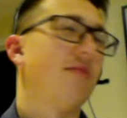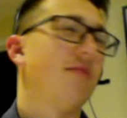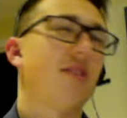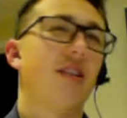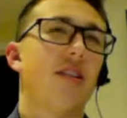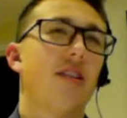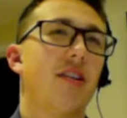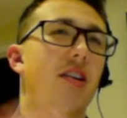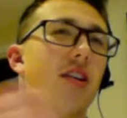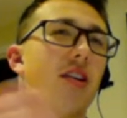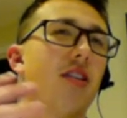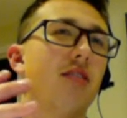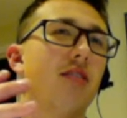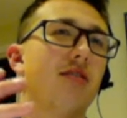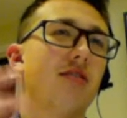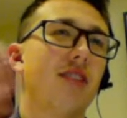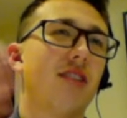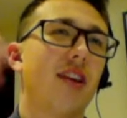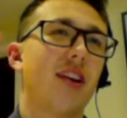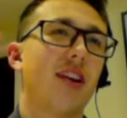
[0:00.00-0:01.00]

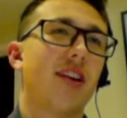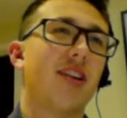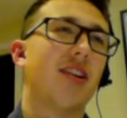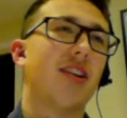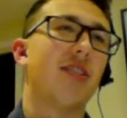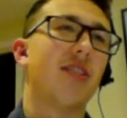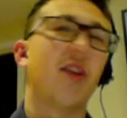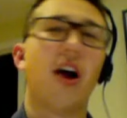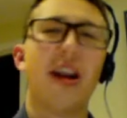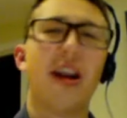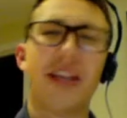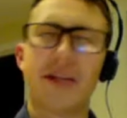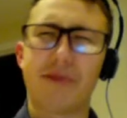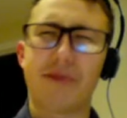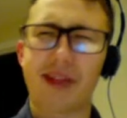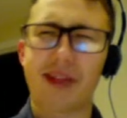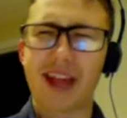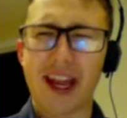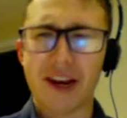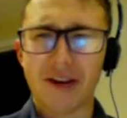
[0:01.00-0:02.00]
like
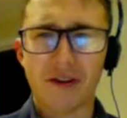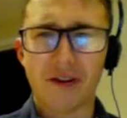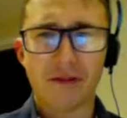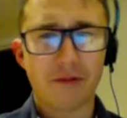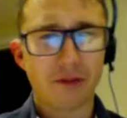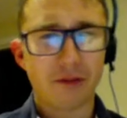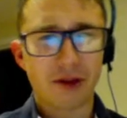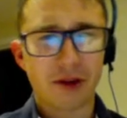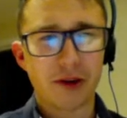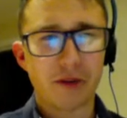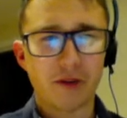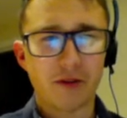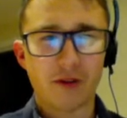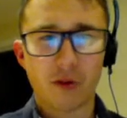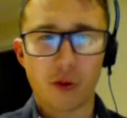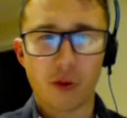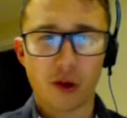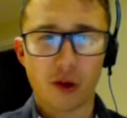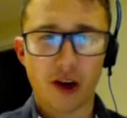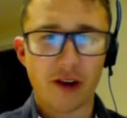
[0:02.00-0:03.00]
90% of what it
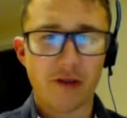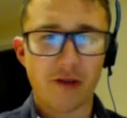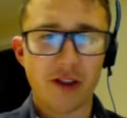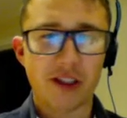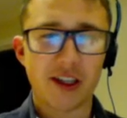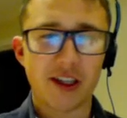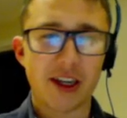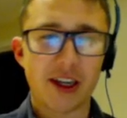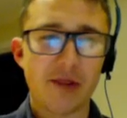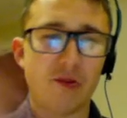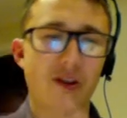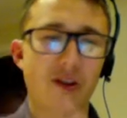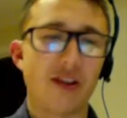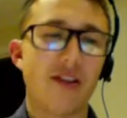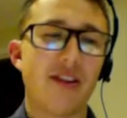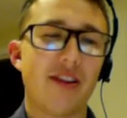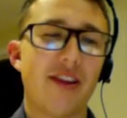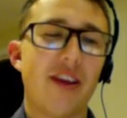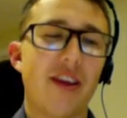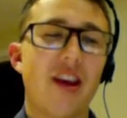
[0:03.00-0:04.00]
originally
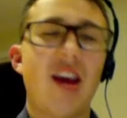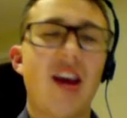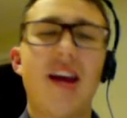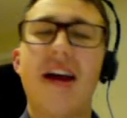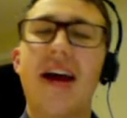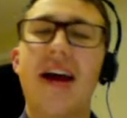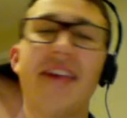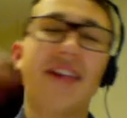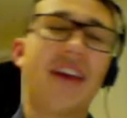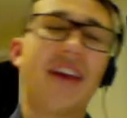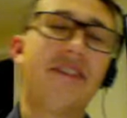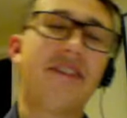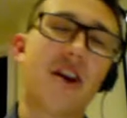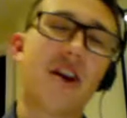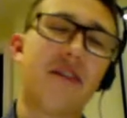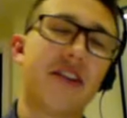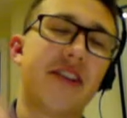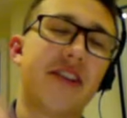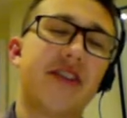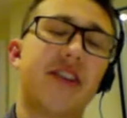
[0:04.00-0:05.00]
was. And they've
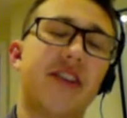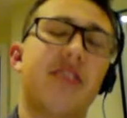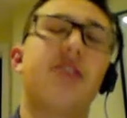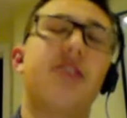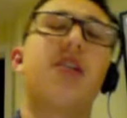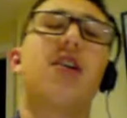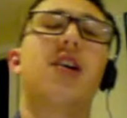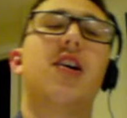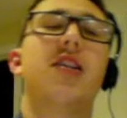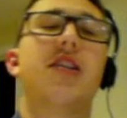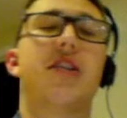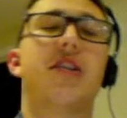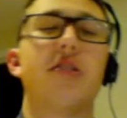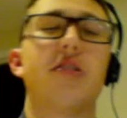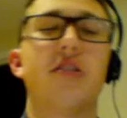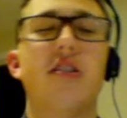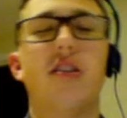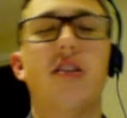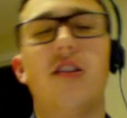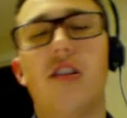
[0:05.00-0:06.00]
covered in this
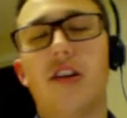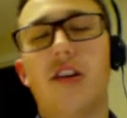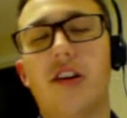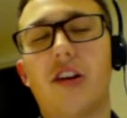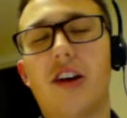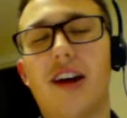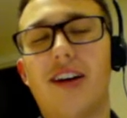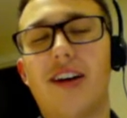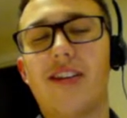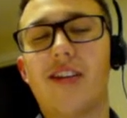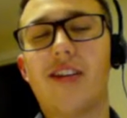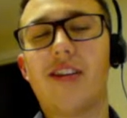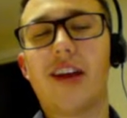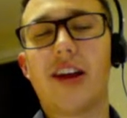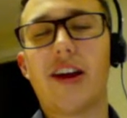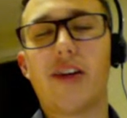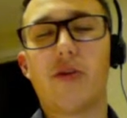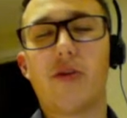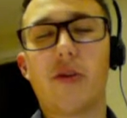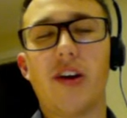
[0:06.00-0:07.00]
article, how
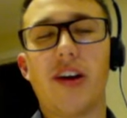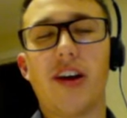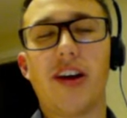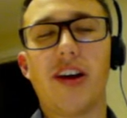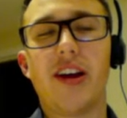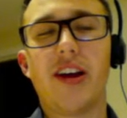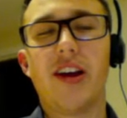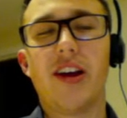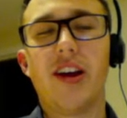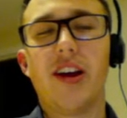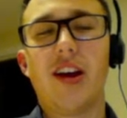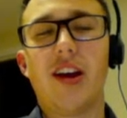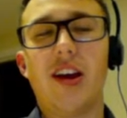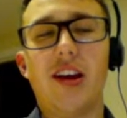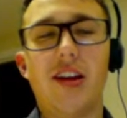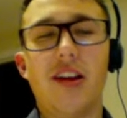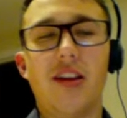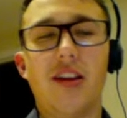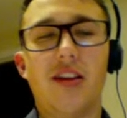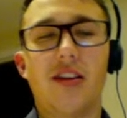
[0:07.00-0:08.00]
Segwit
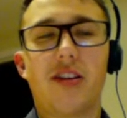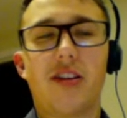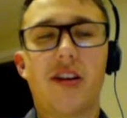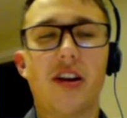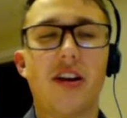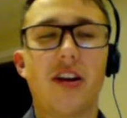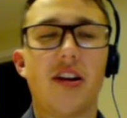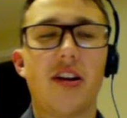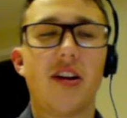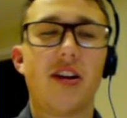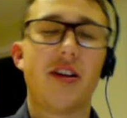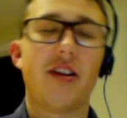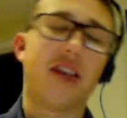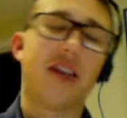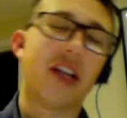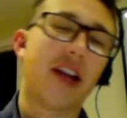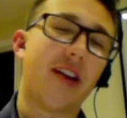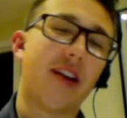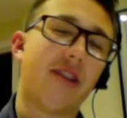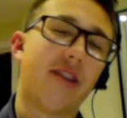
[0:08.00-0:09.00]
is gonna
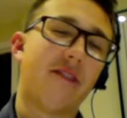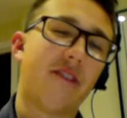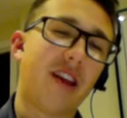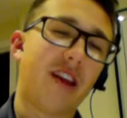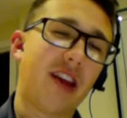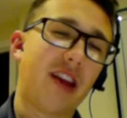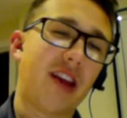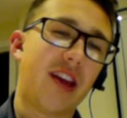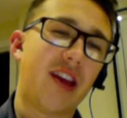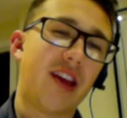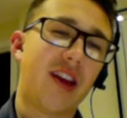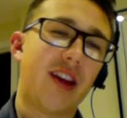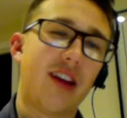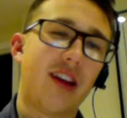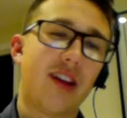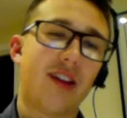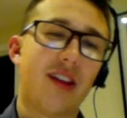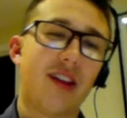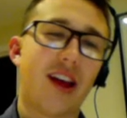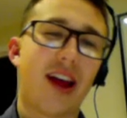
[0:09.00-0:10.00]
change
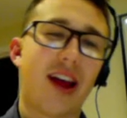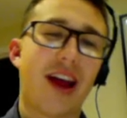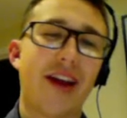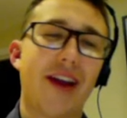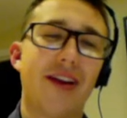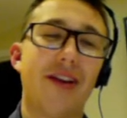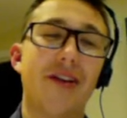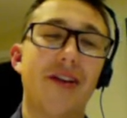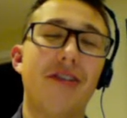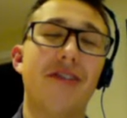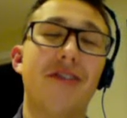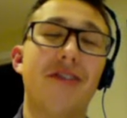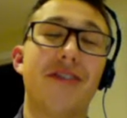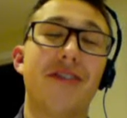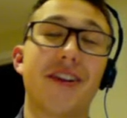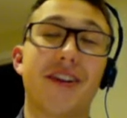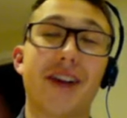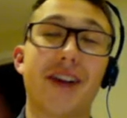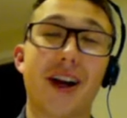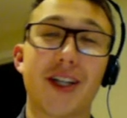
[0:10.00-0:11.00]
fees, and a lot of
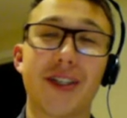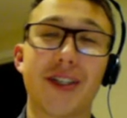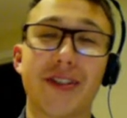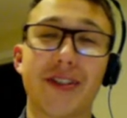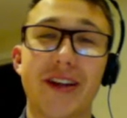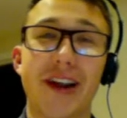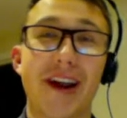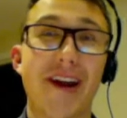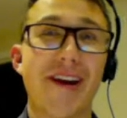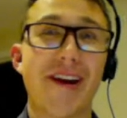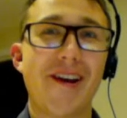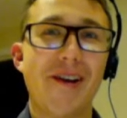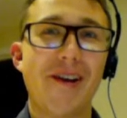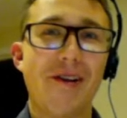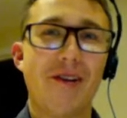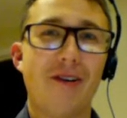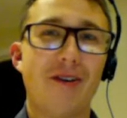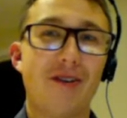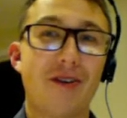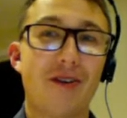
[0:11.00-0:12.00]
discussion there
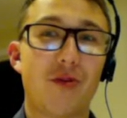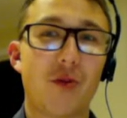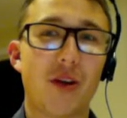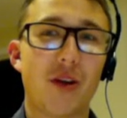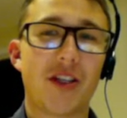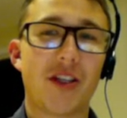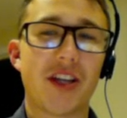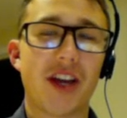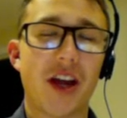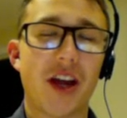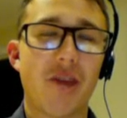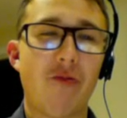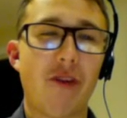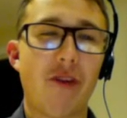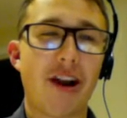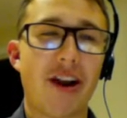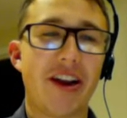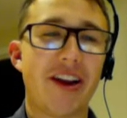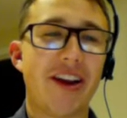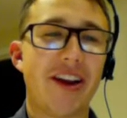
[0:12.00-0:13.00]
on Twitter and
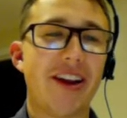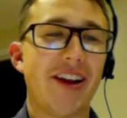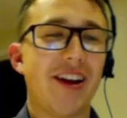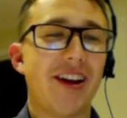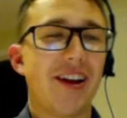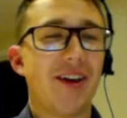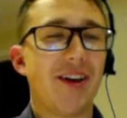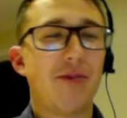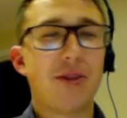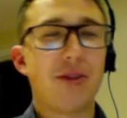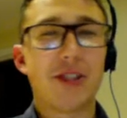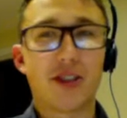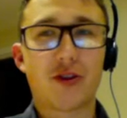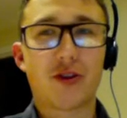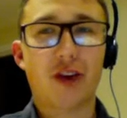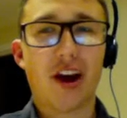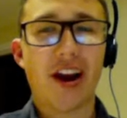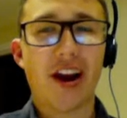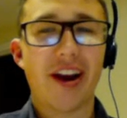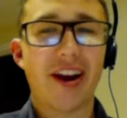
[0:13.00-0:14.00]
Reddit, which is
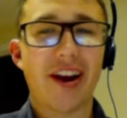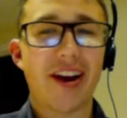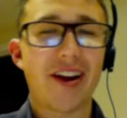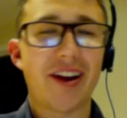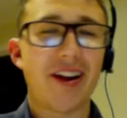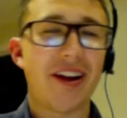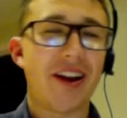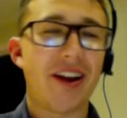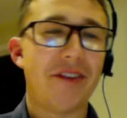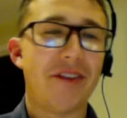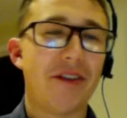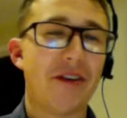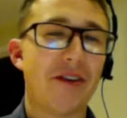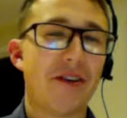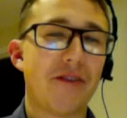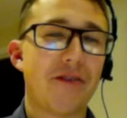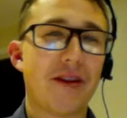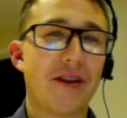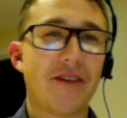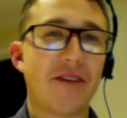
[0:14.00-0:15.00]
great, even though
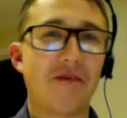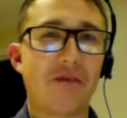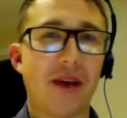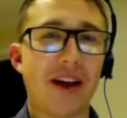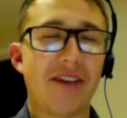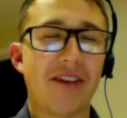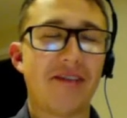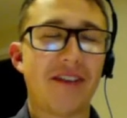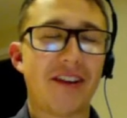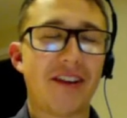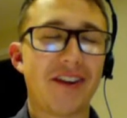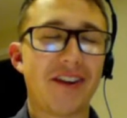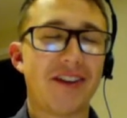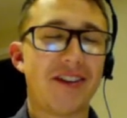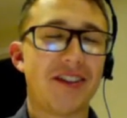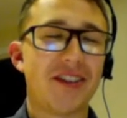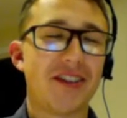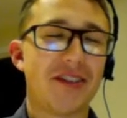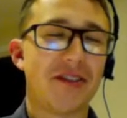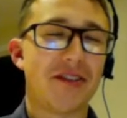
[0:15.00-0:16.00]
a bit of a
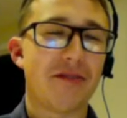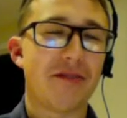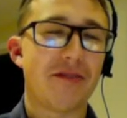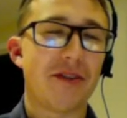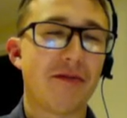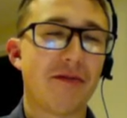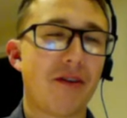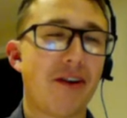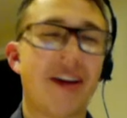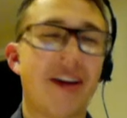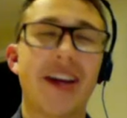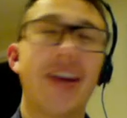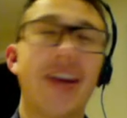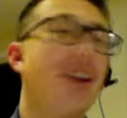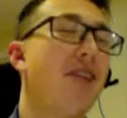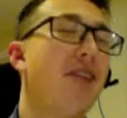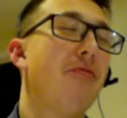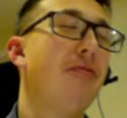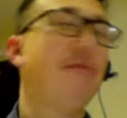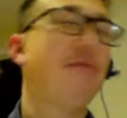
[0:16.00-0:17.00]
battlefield in the crypto market.
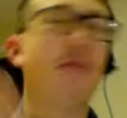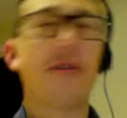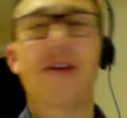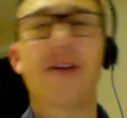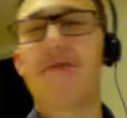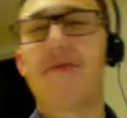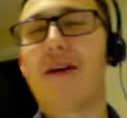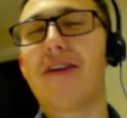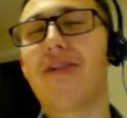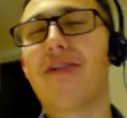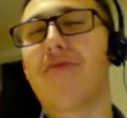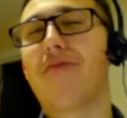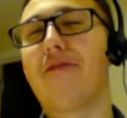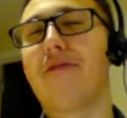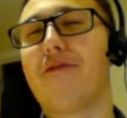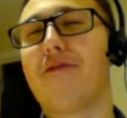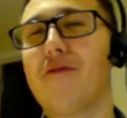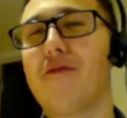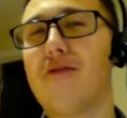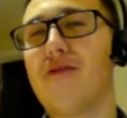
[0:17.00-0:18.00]
We've spoken about this
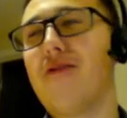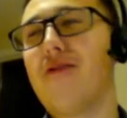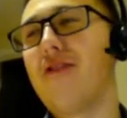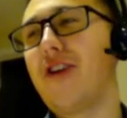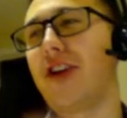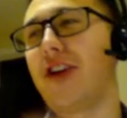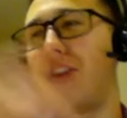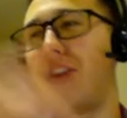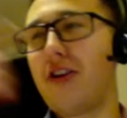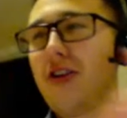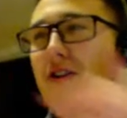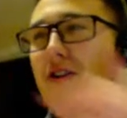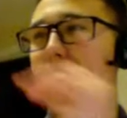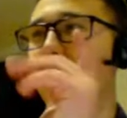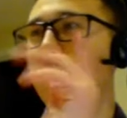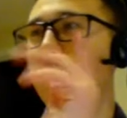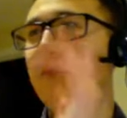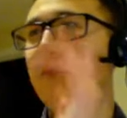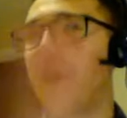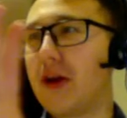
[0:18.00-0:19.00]
before. You look
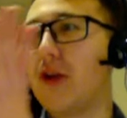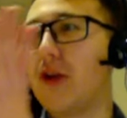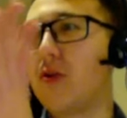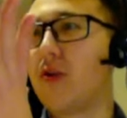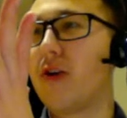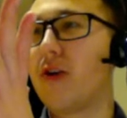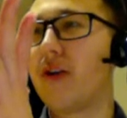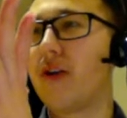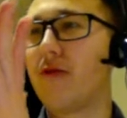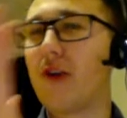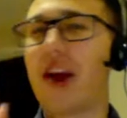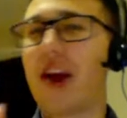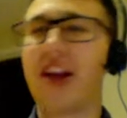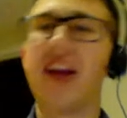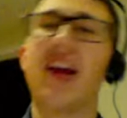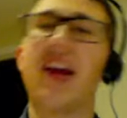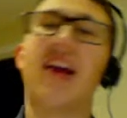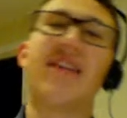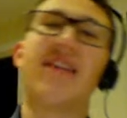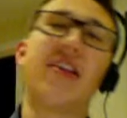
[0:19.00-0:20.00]
at the Bitcoin
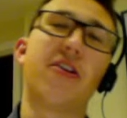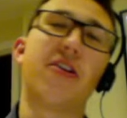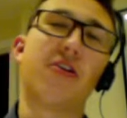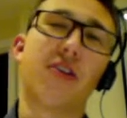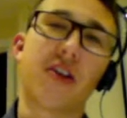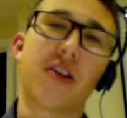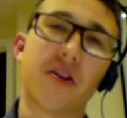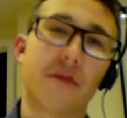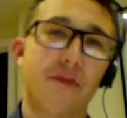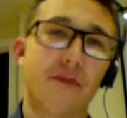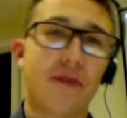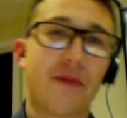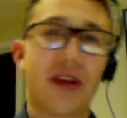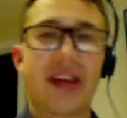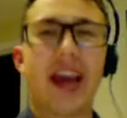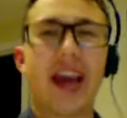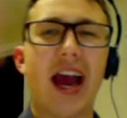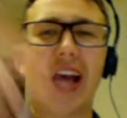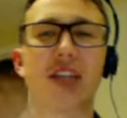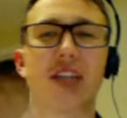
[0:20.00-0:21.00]
Reddit, and then you look at the
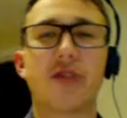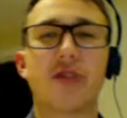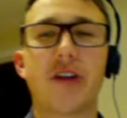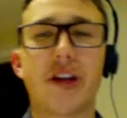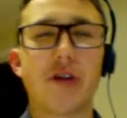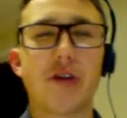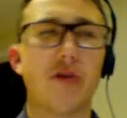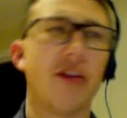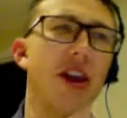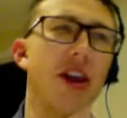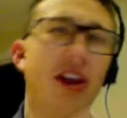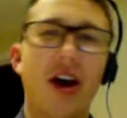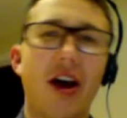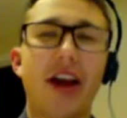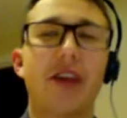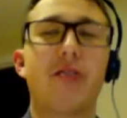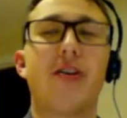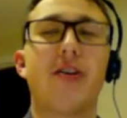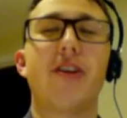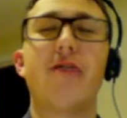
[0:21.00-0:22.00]
Bcash Reddit or the
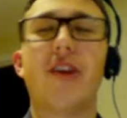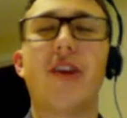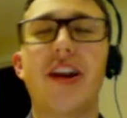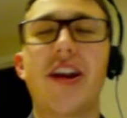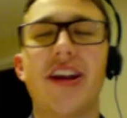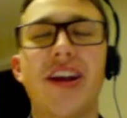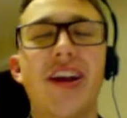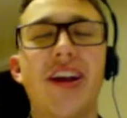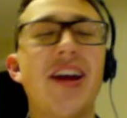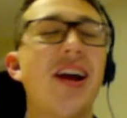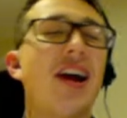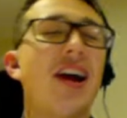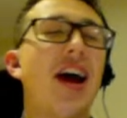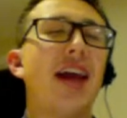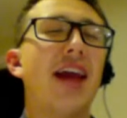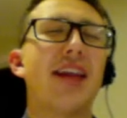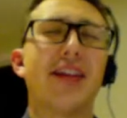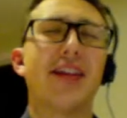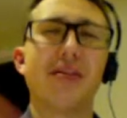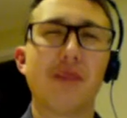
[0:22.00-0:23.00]
Litecoin Reddit,
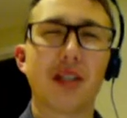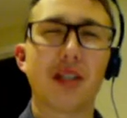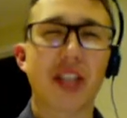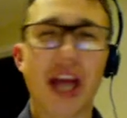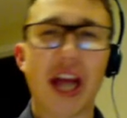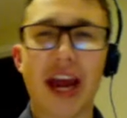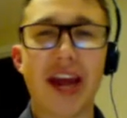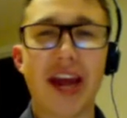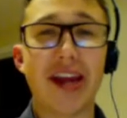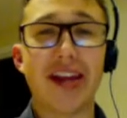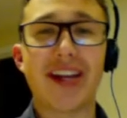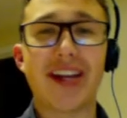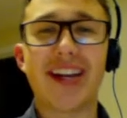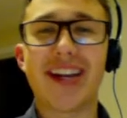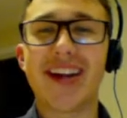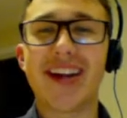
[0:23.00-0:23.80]
and there's so much hate